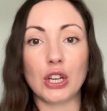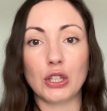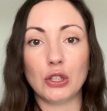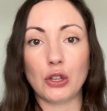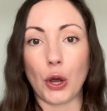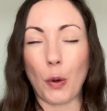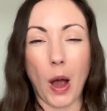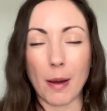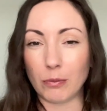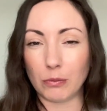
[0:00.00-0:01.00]
So
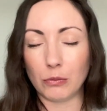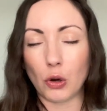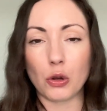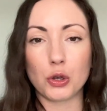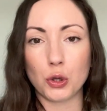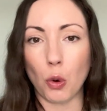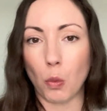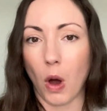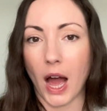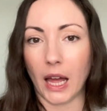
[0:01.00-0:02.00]
I'm not sure
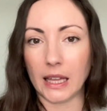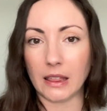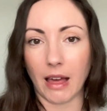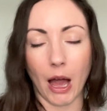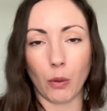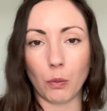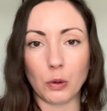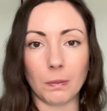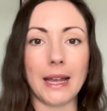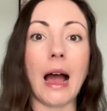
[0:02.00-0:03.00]
why that
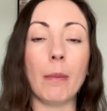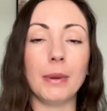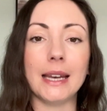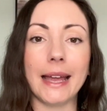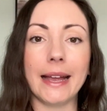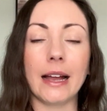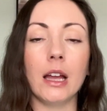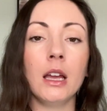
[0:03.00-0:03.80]
would be happening.